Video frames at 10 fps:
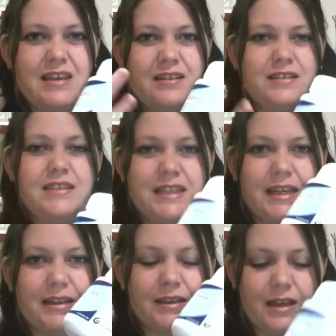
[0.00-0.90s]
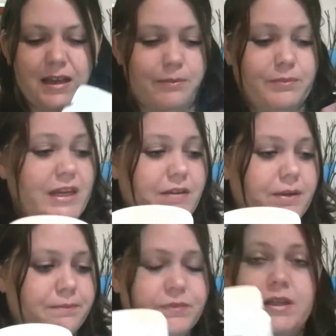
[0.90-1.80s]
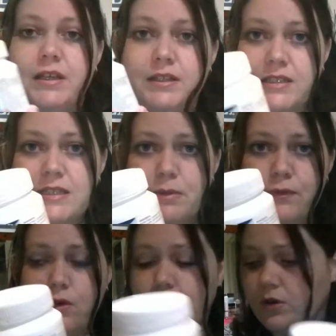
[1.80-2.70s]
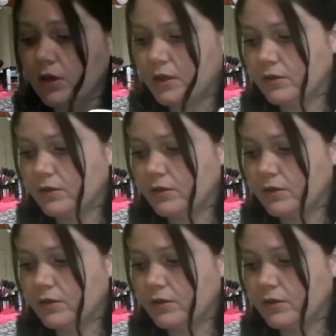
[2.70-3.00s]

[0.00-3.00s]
and yeah. Anyway, that's number four.